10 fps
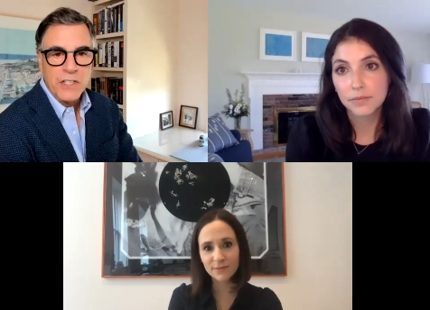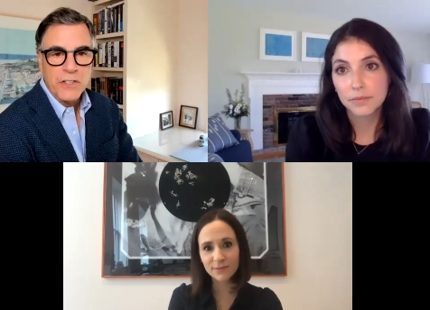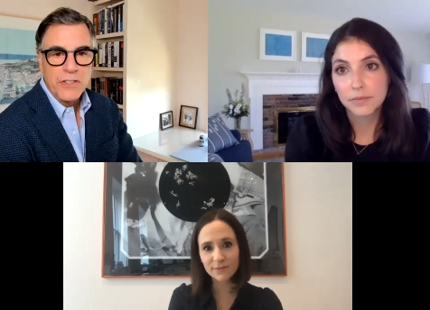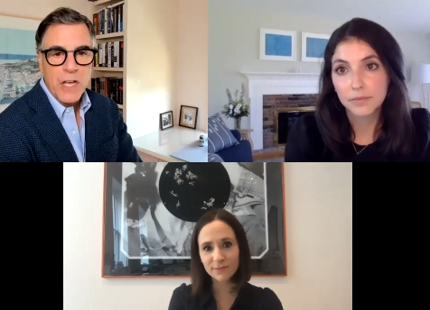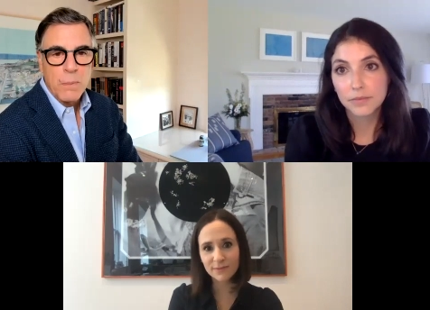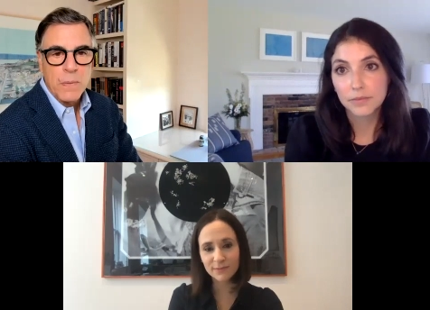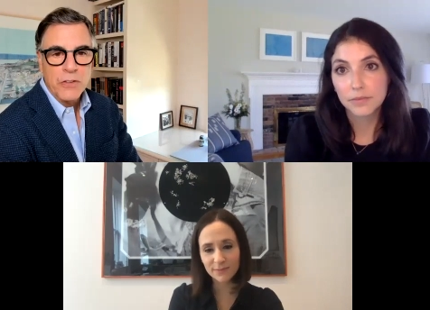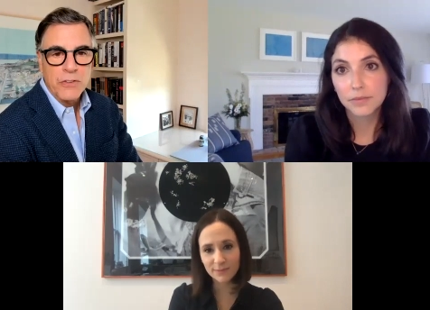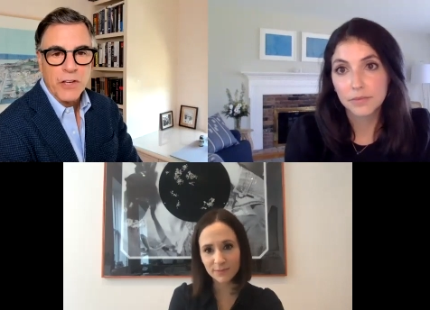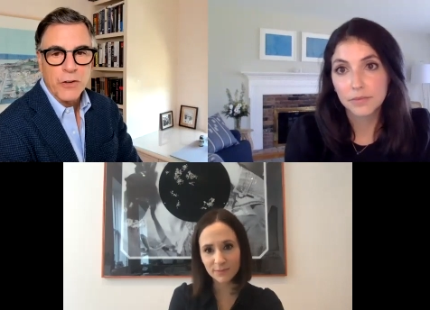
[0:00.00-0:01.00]
Speaker 1: to some,
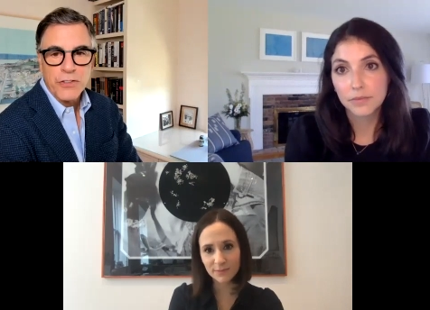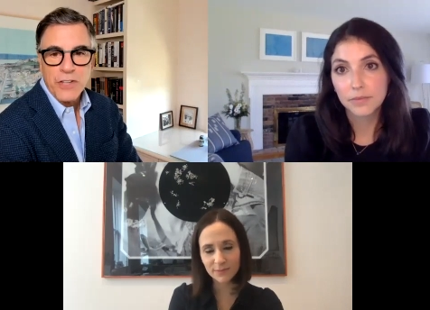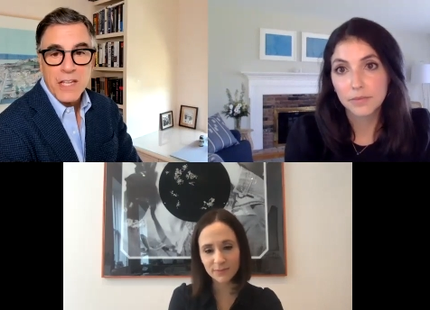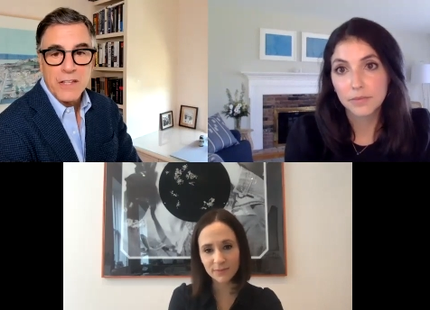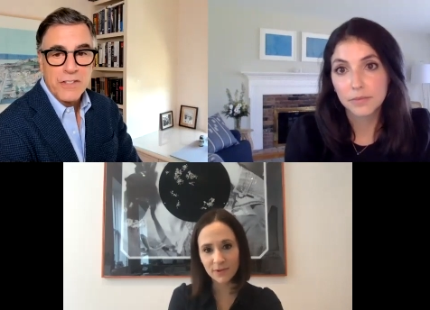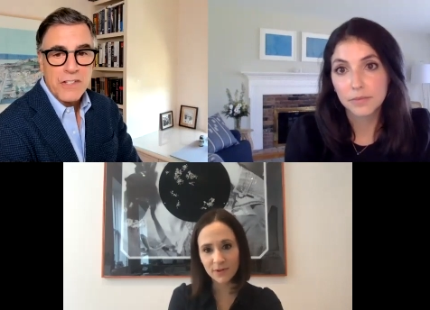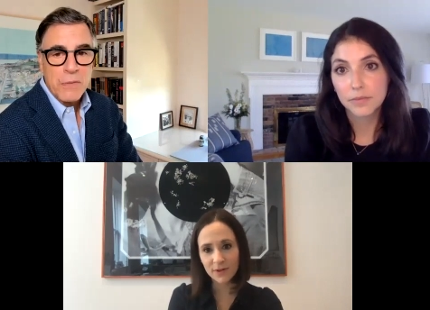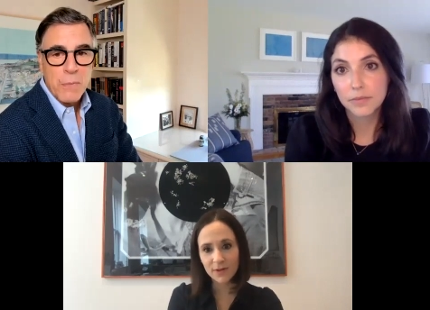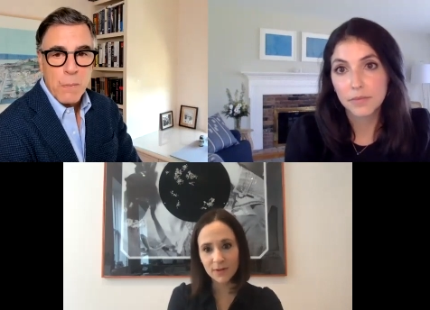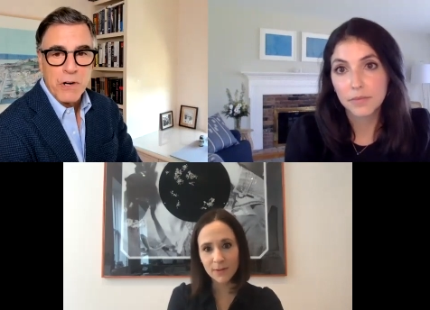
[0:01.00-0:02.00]
is that you're saying this is a
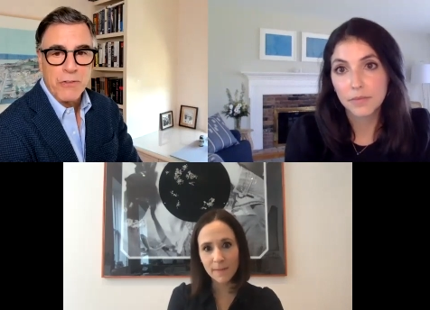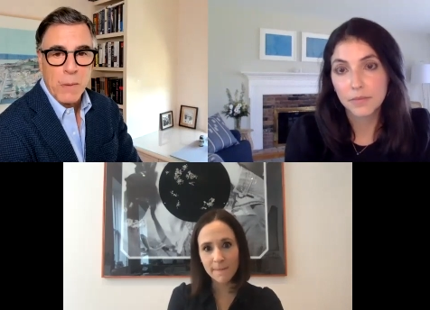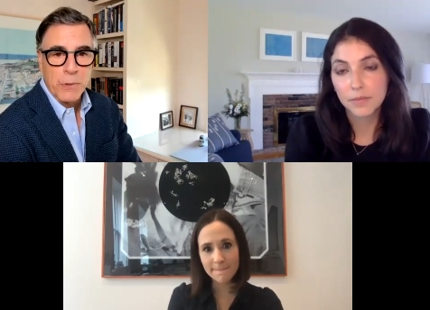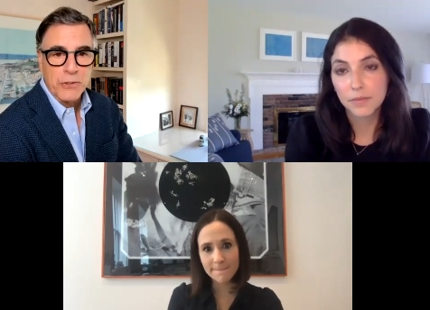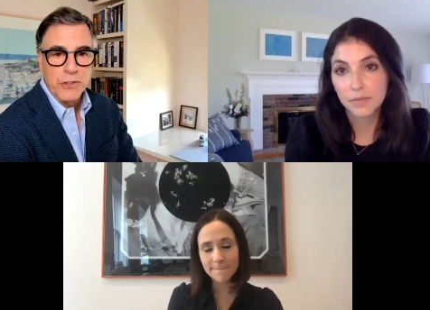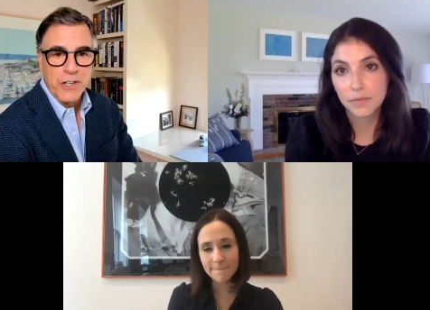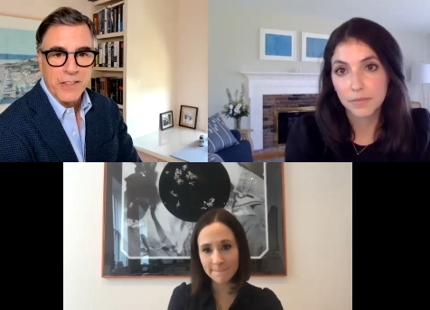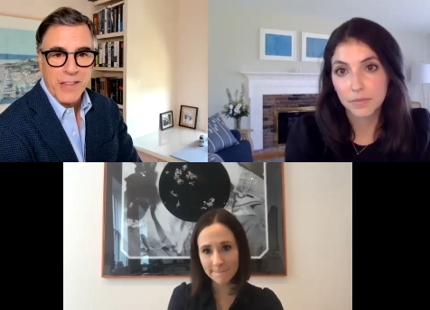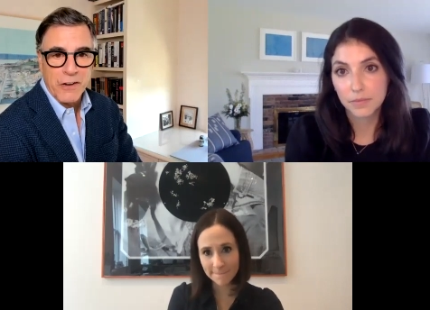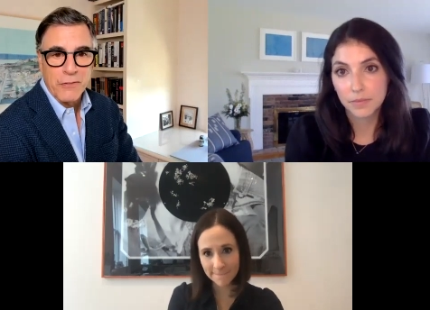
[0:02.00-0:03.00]
moment of
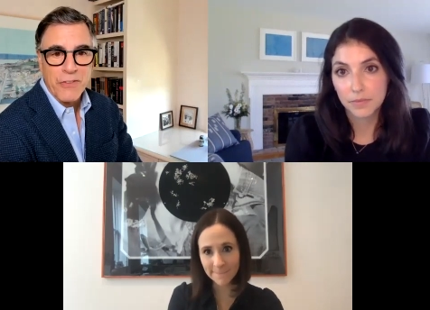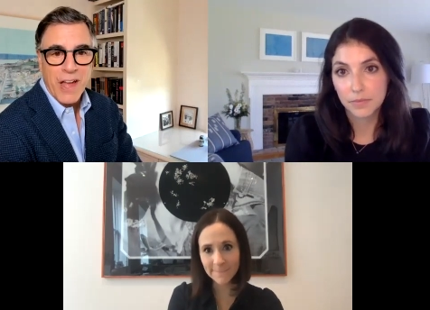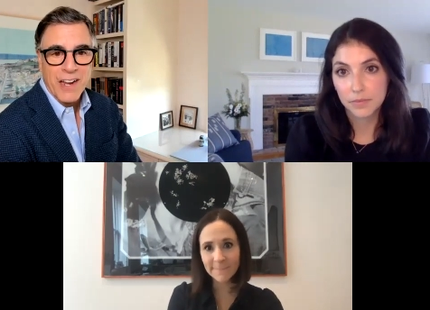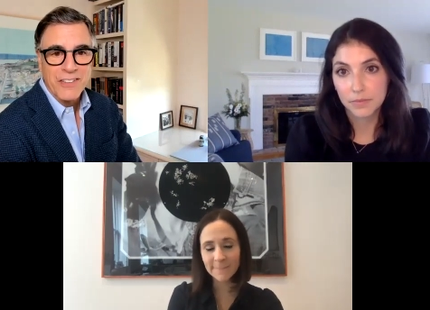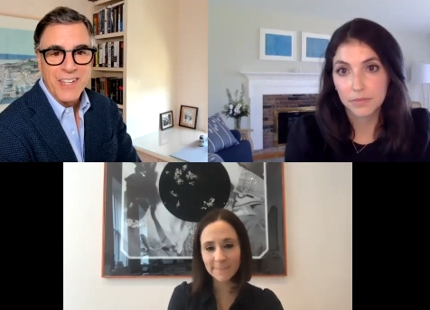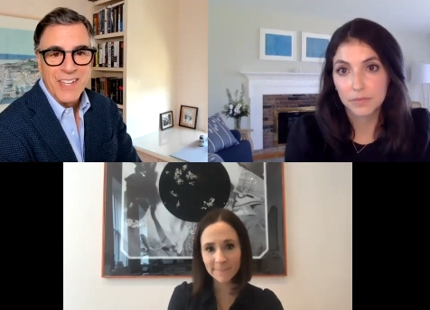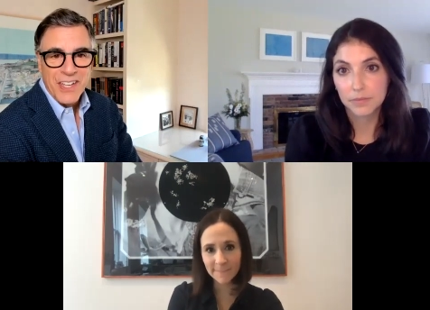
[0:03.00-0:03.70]
opportunity, that in fact,